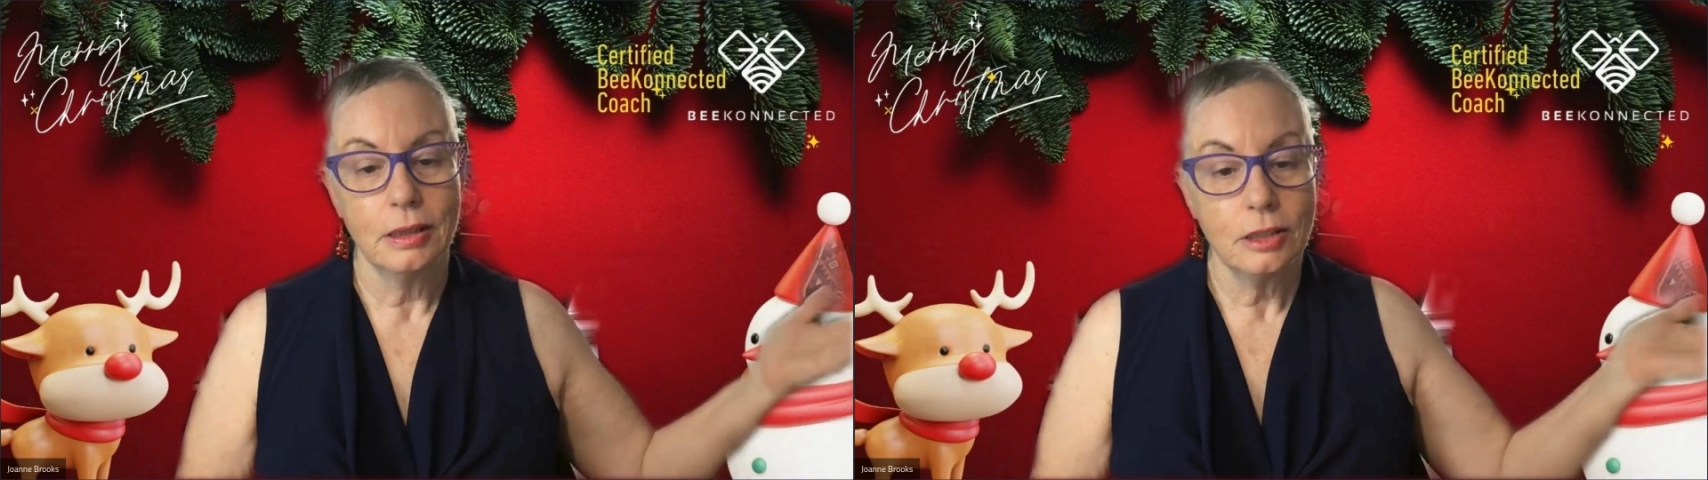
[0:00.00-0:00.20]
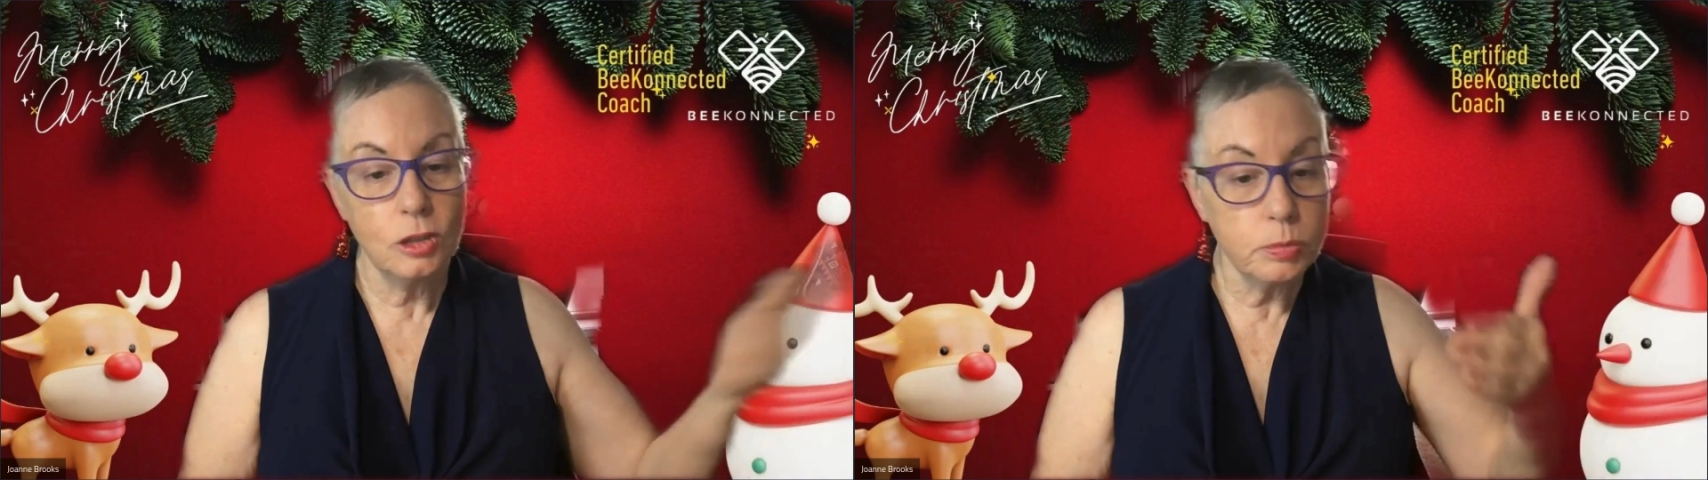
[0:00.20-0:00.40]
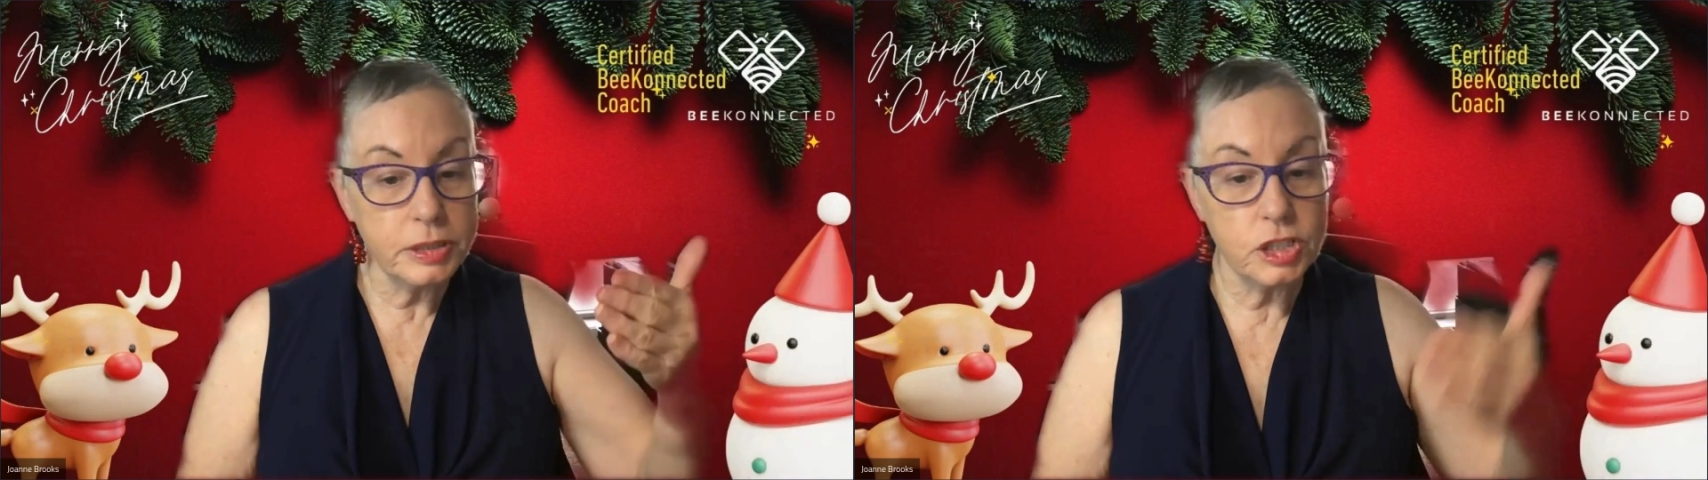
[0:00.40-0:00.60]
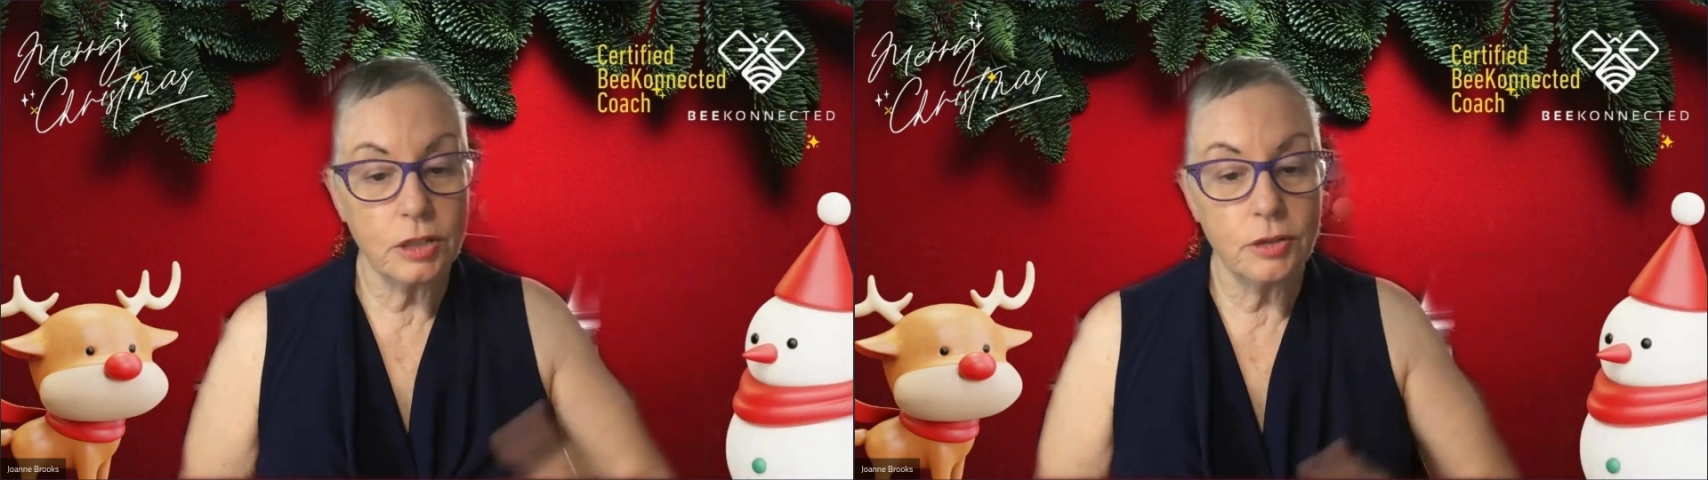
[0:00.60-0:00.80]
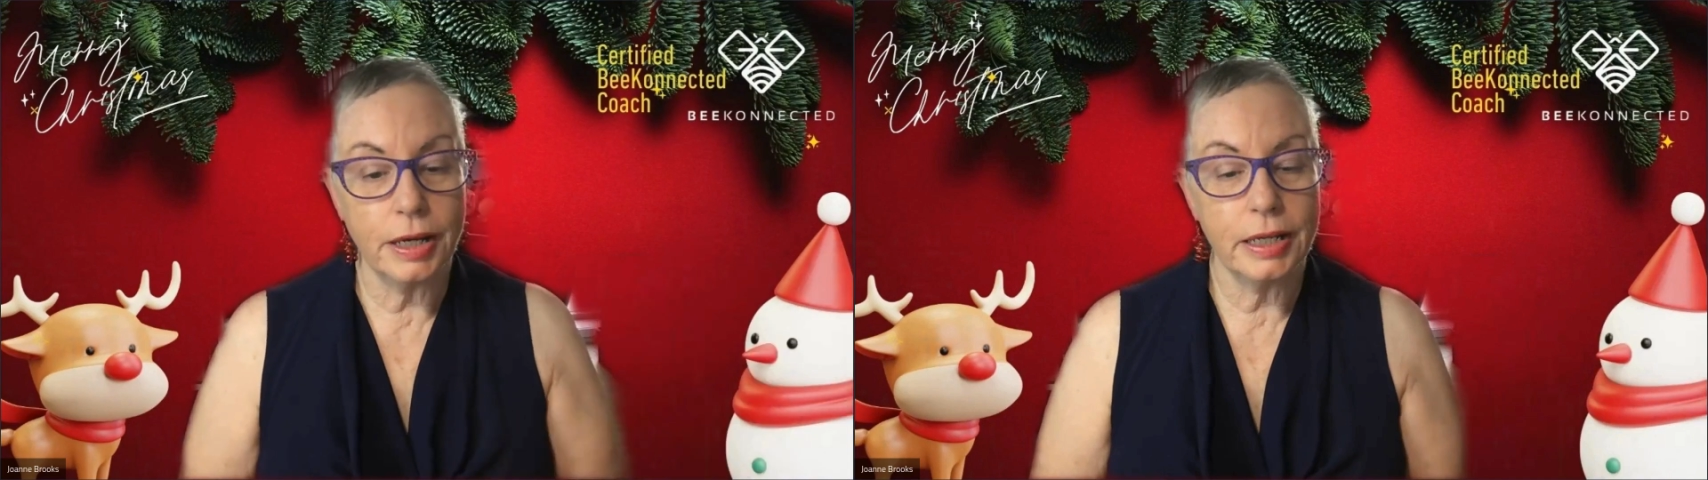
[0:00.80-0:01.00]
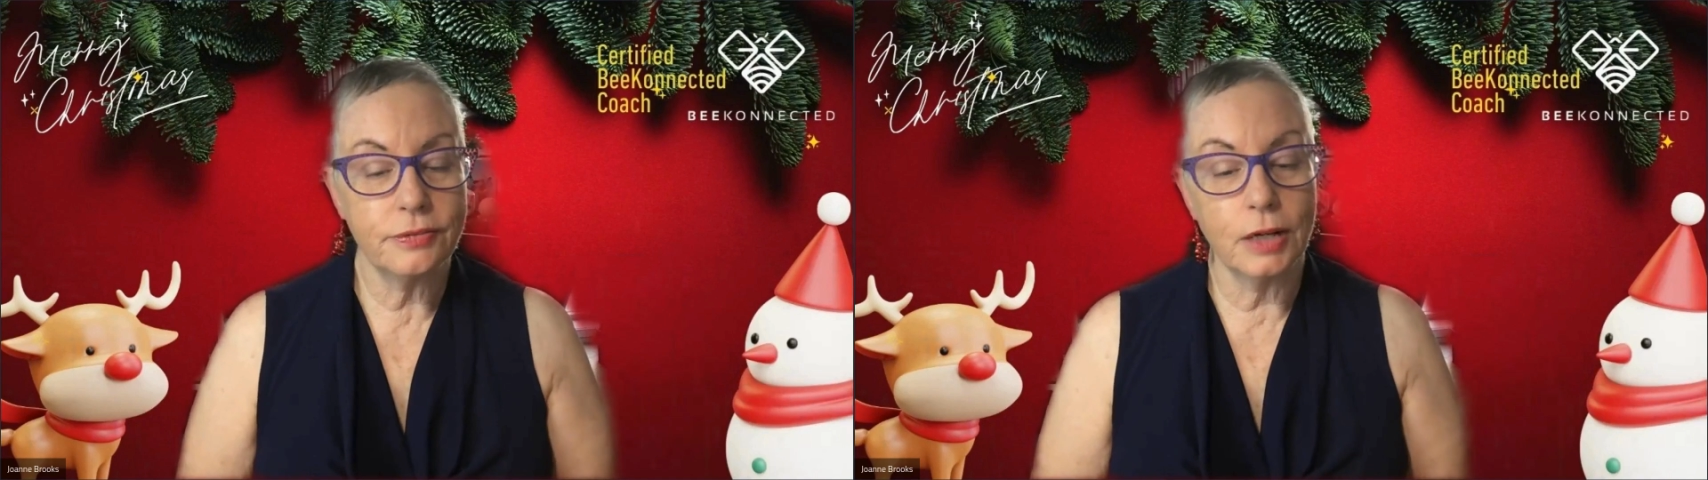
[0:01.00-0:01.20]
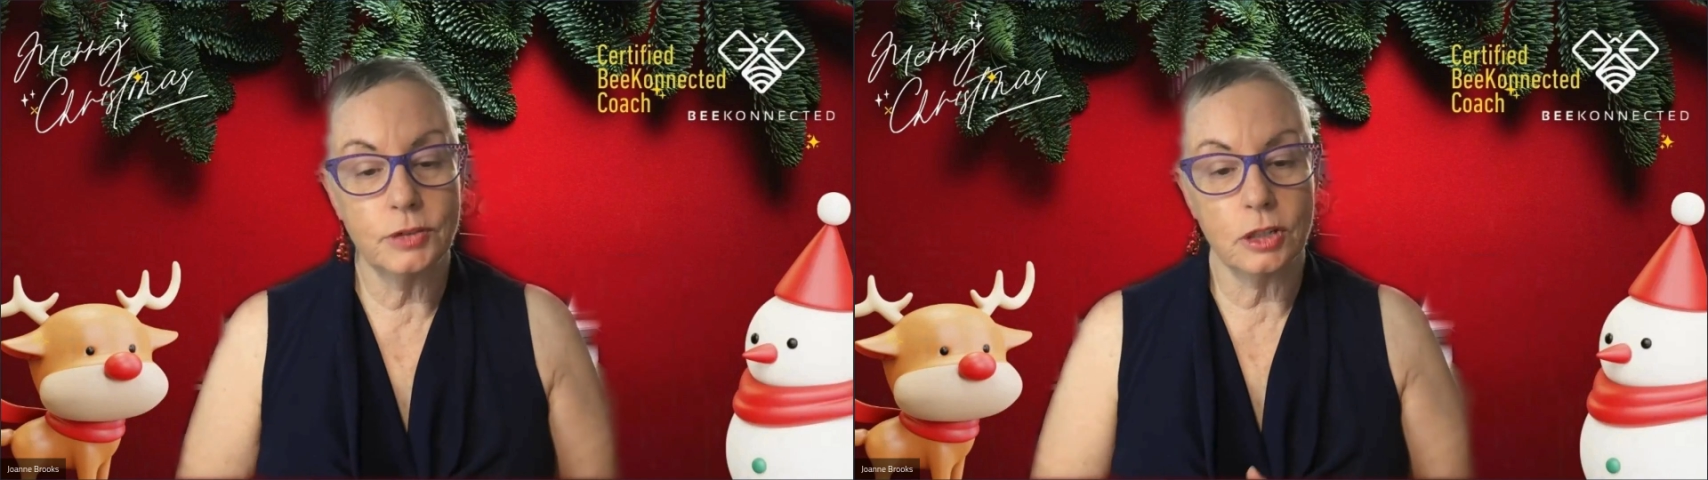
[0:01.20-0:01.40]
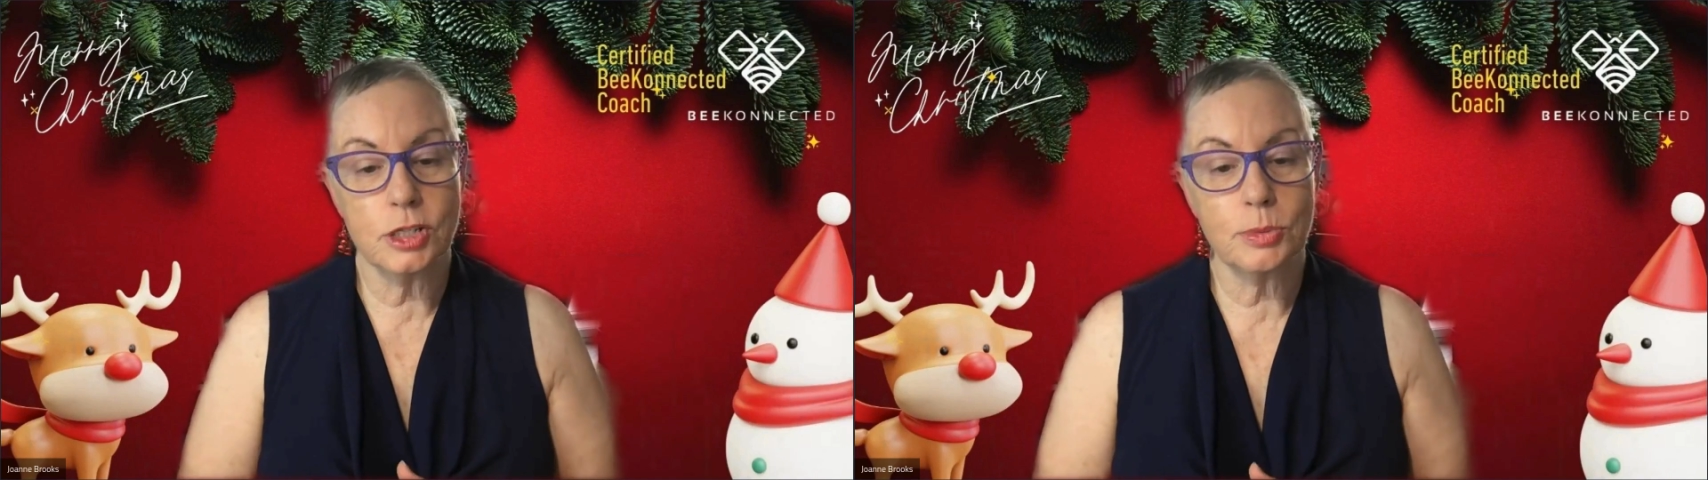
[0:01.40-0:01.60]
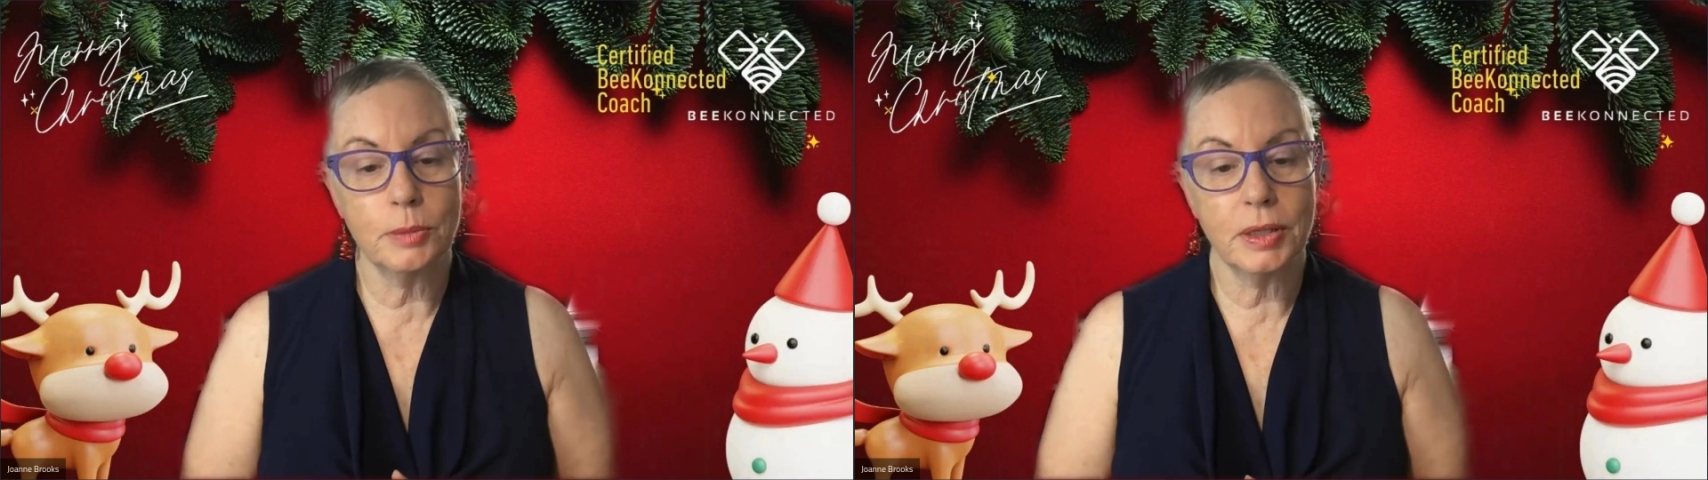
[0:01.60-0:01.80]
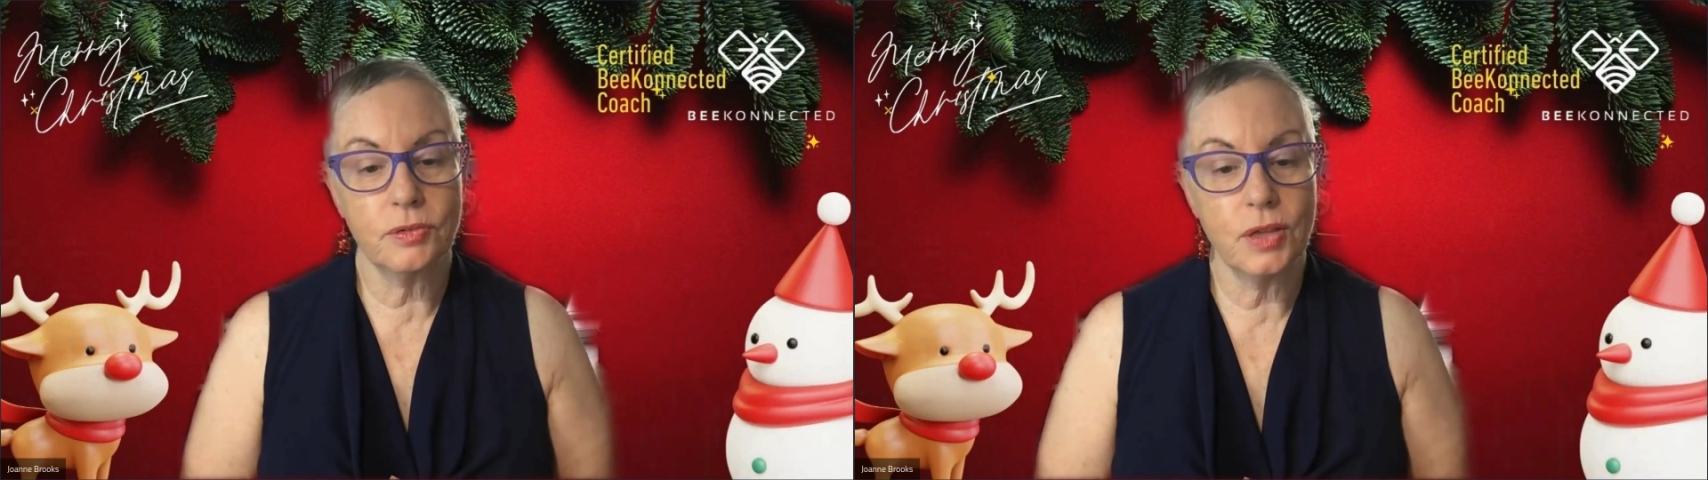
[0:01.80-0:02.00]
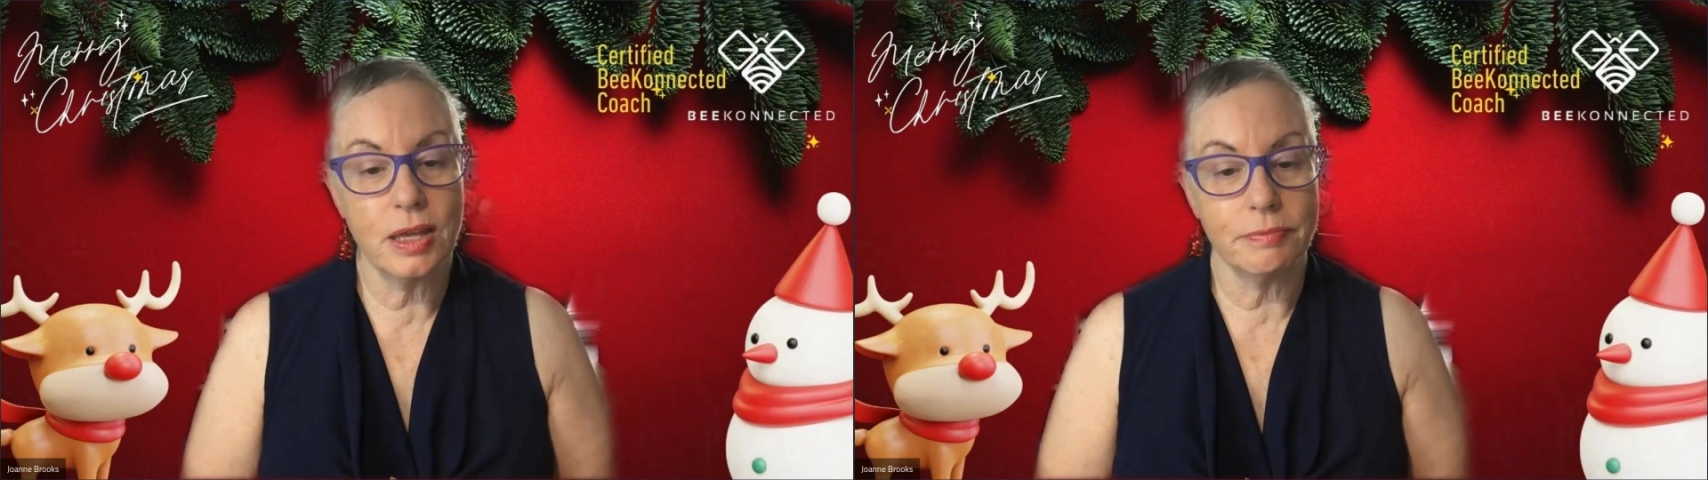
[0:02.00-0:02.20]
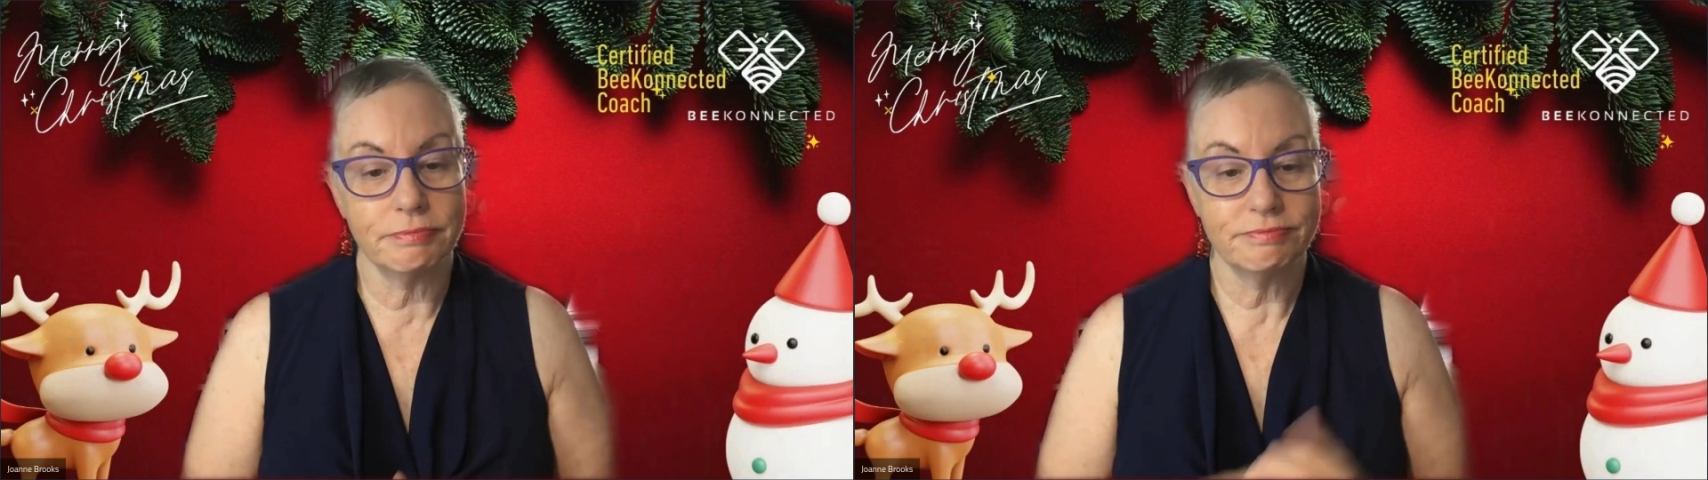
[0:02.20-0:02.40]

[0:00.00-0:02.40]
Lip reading: you'll be generating $5 per month for them.